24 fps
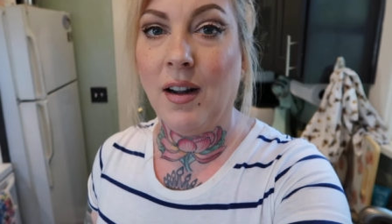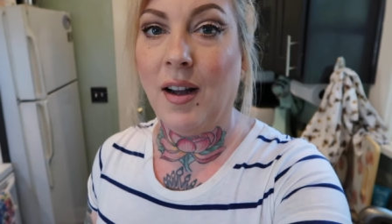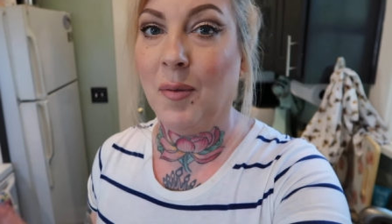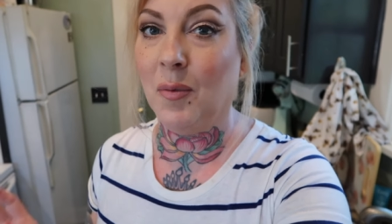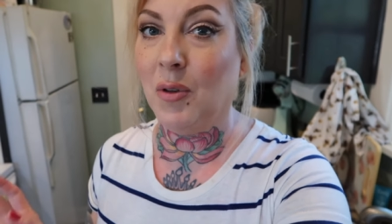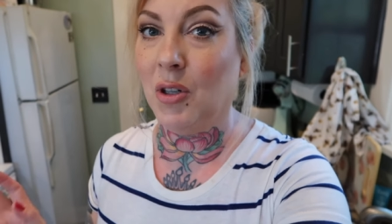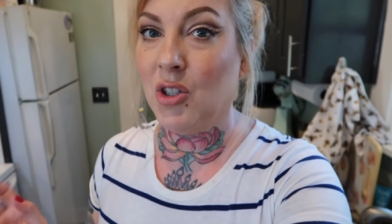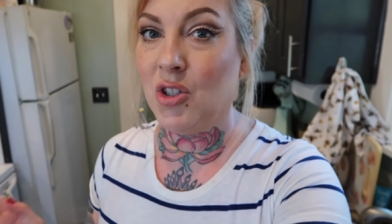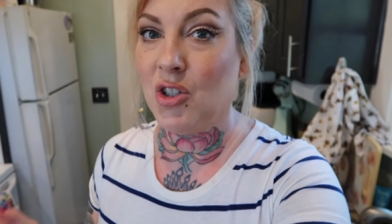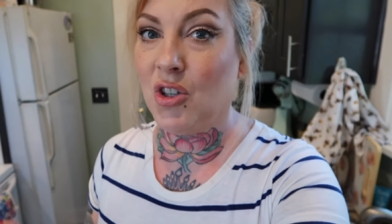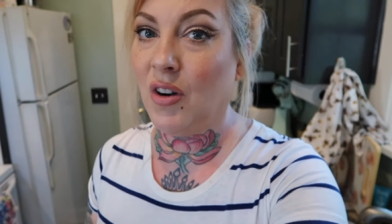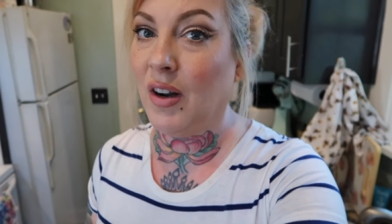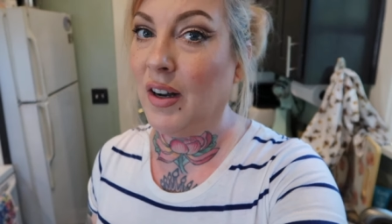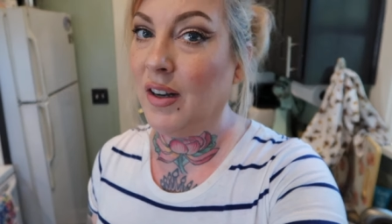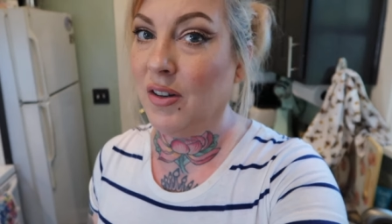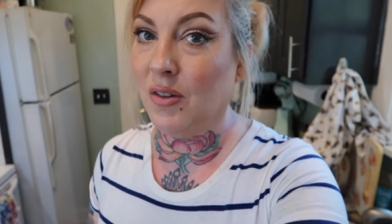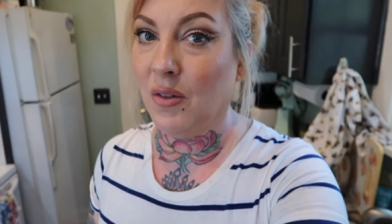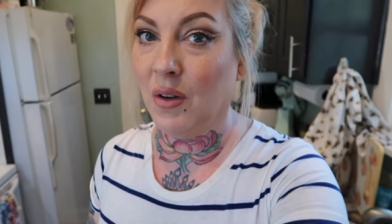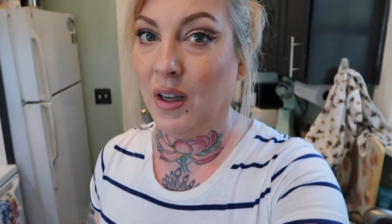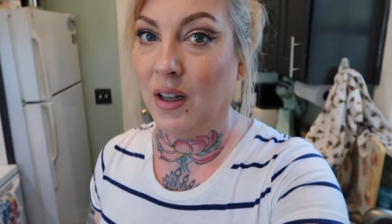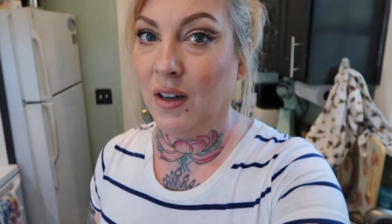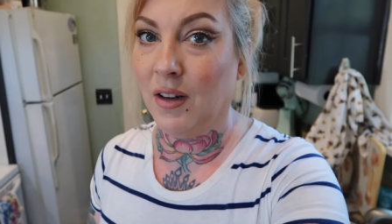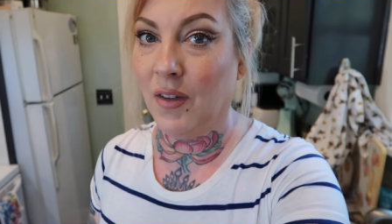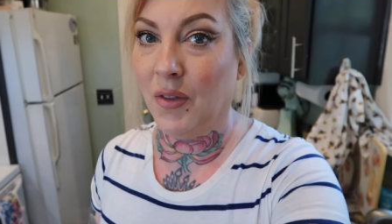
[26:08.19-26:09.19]
I'm gonna try
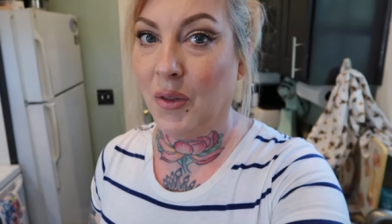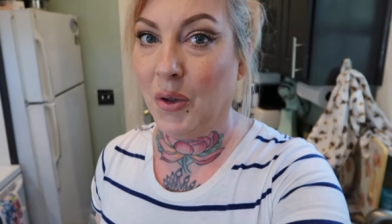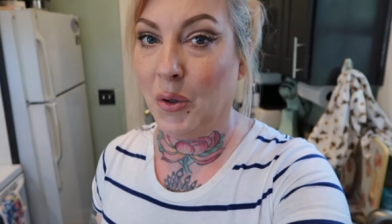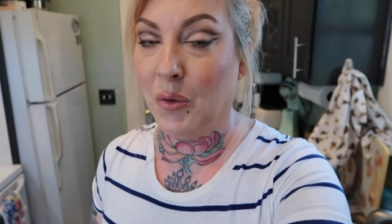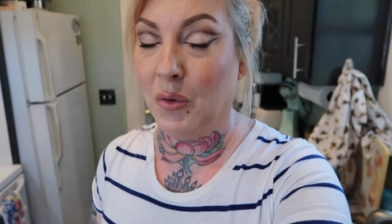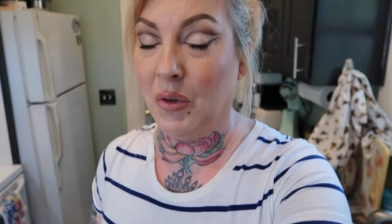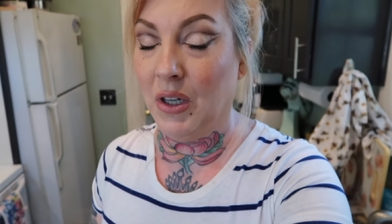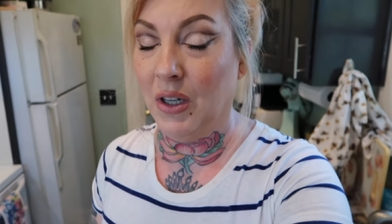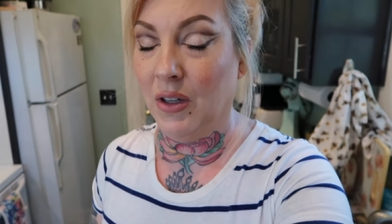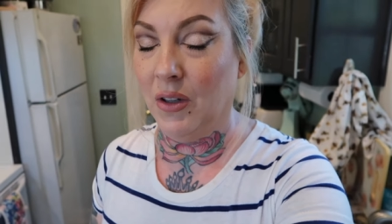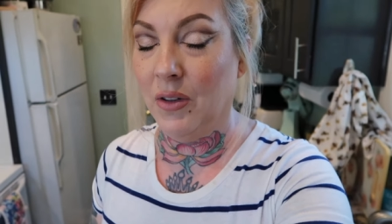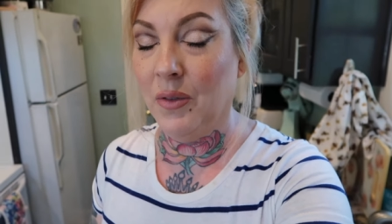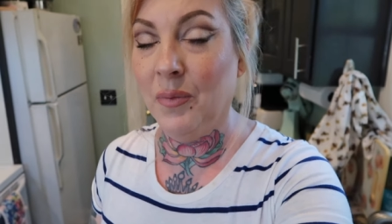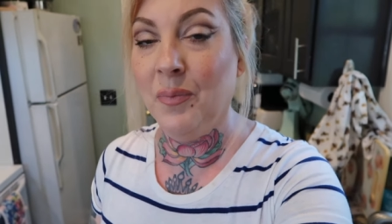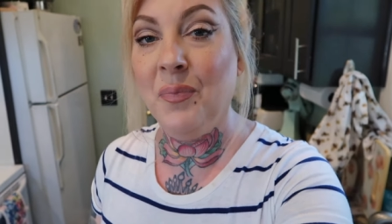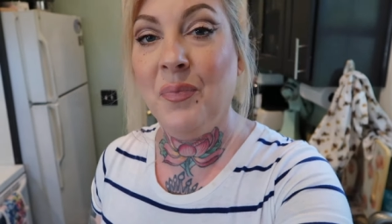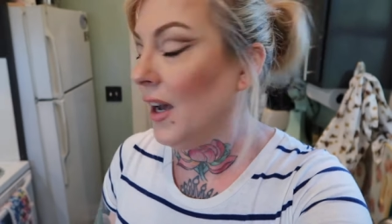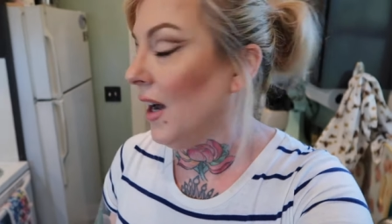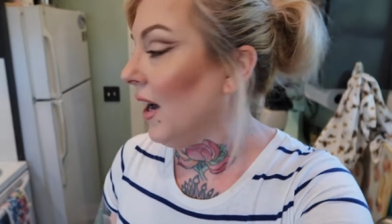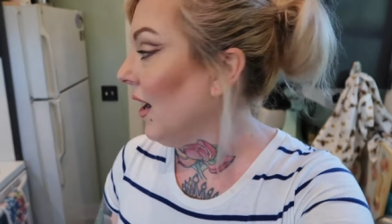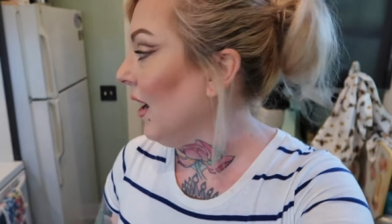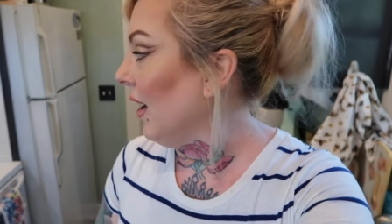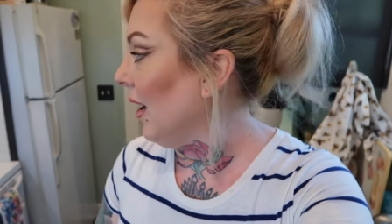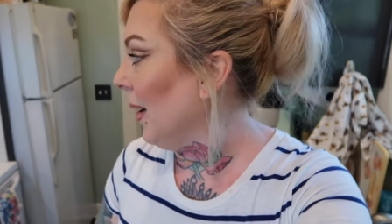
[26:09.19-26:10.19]
doing it on the grill.
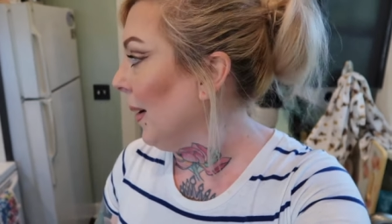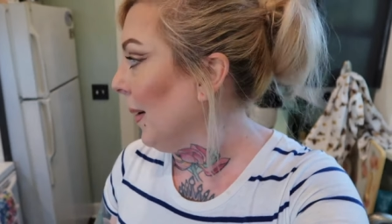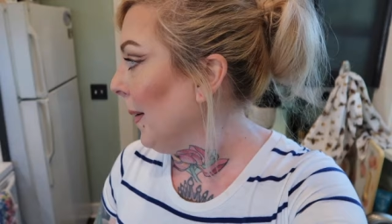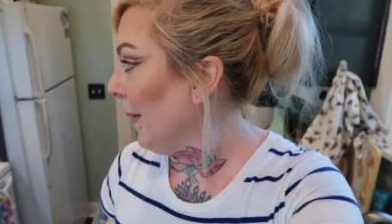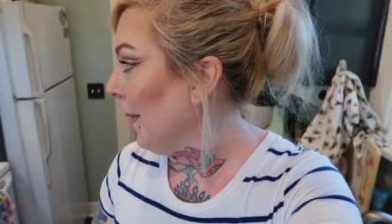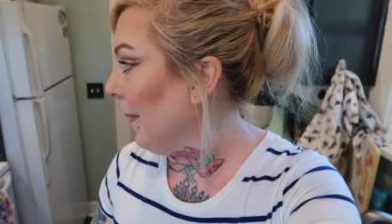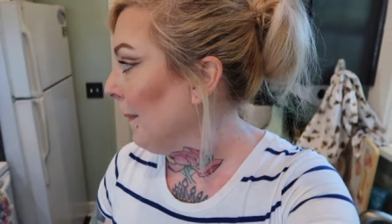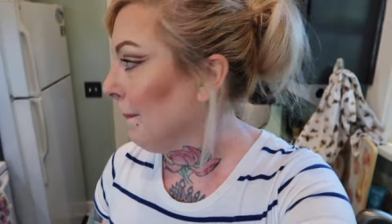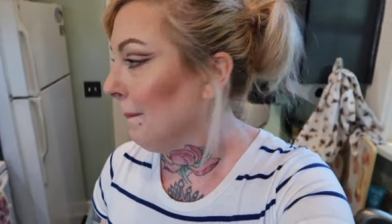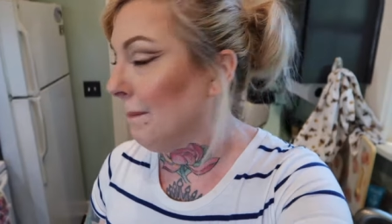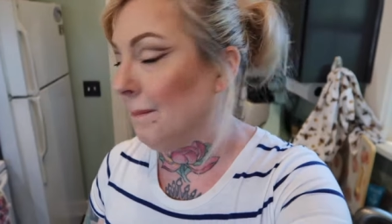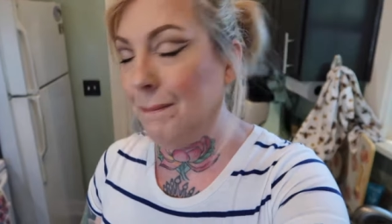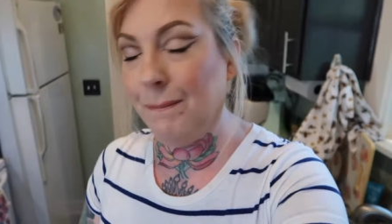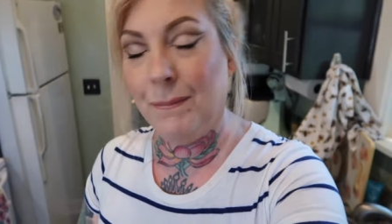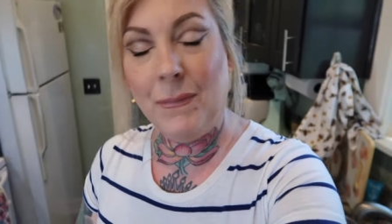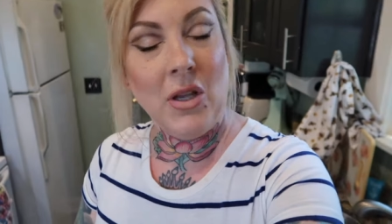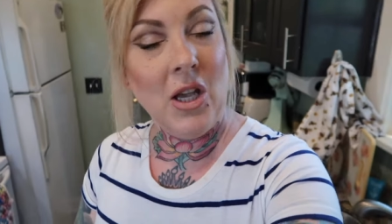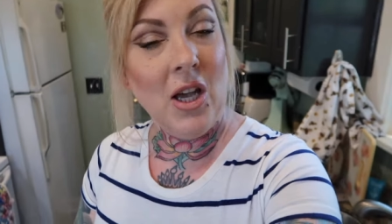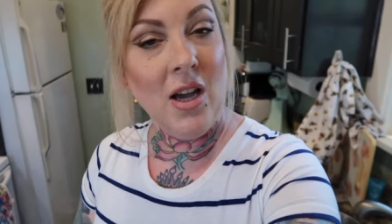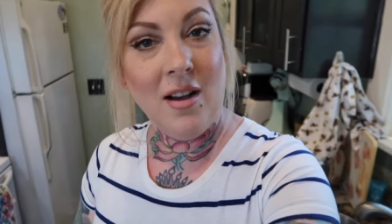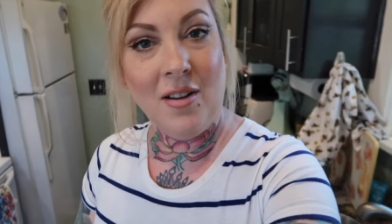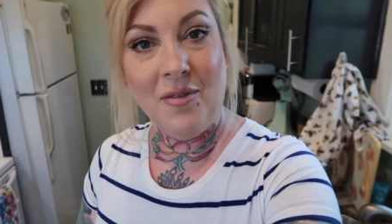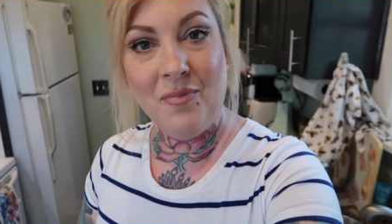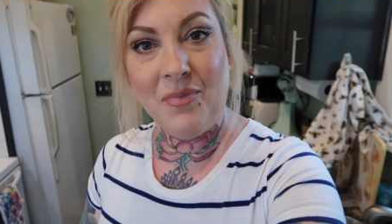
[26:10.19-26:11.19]
Um,
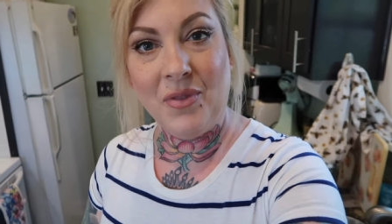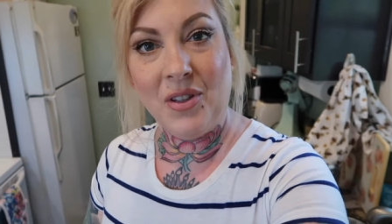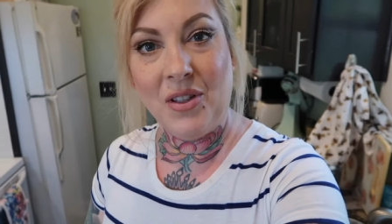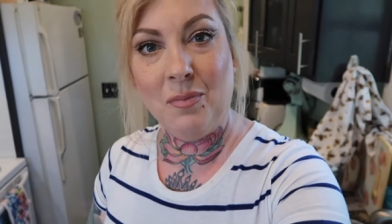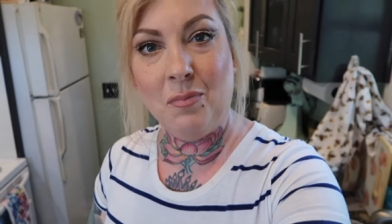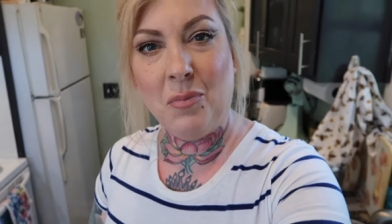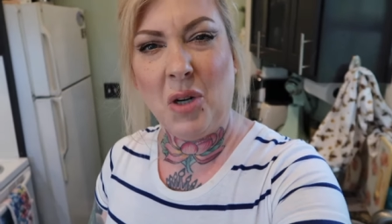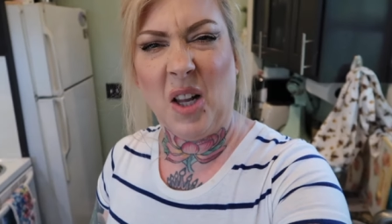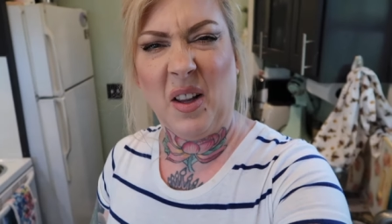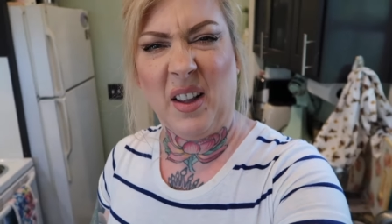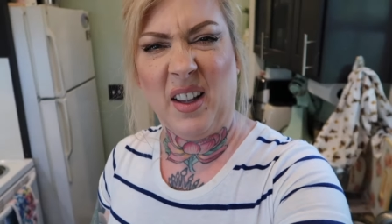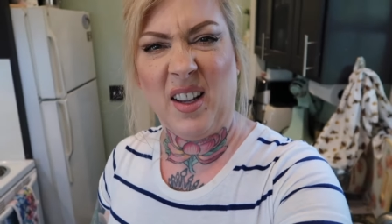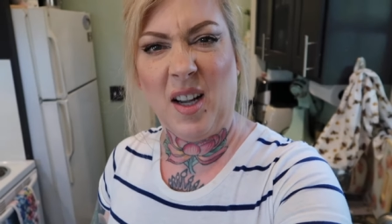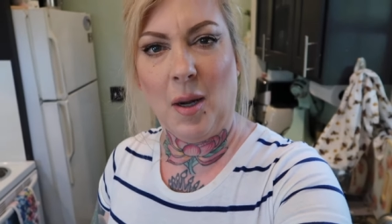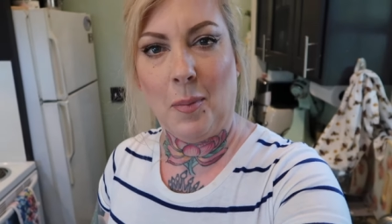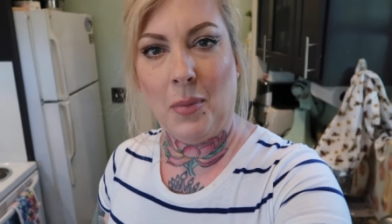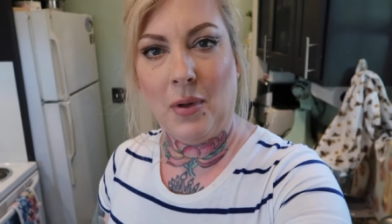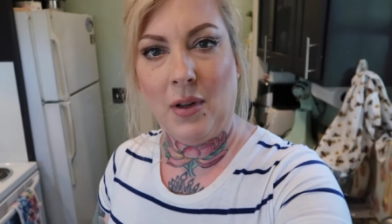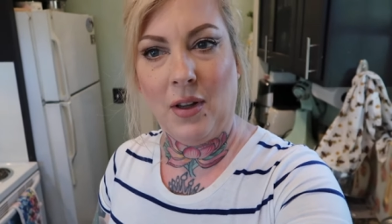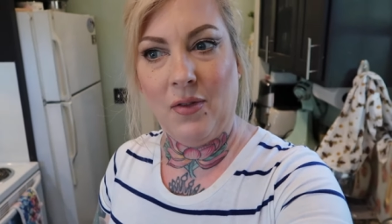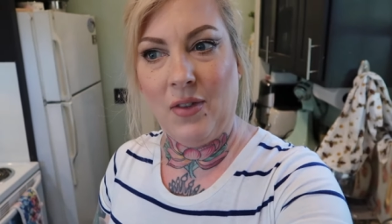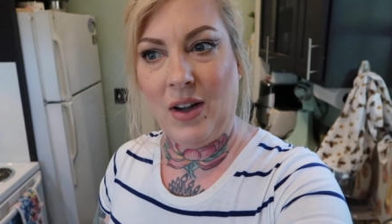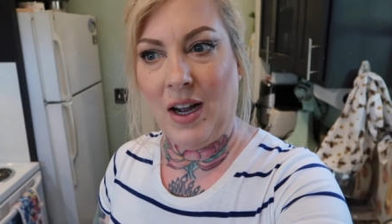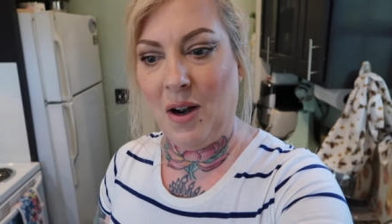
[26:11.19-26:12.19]
yeah, in probably a
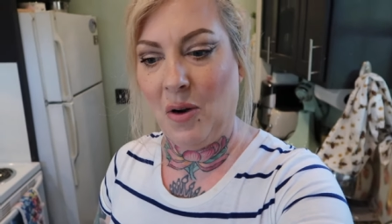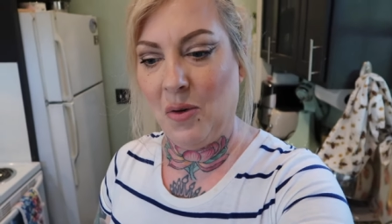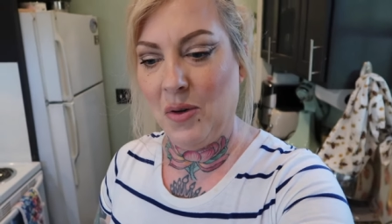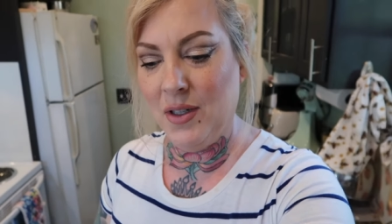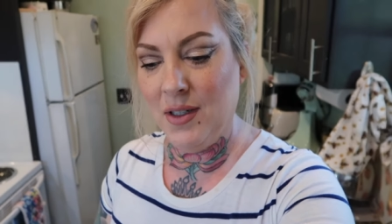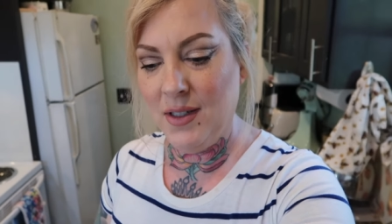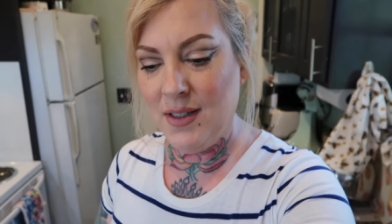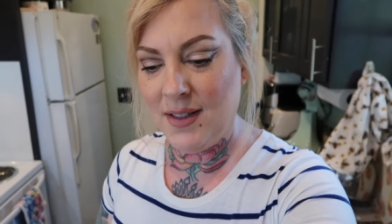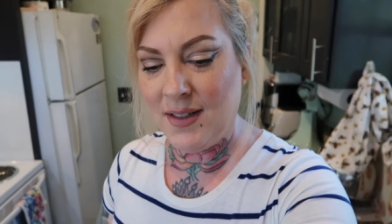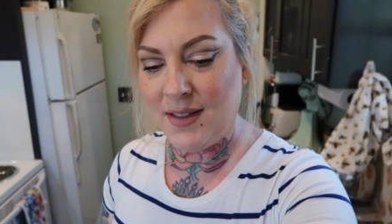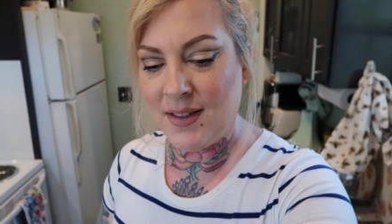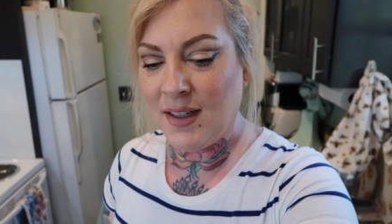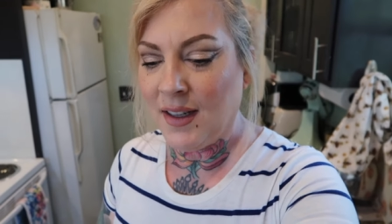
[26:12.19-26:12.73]
couple of hours,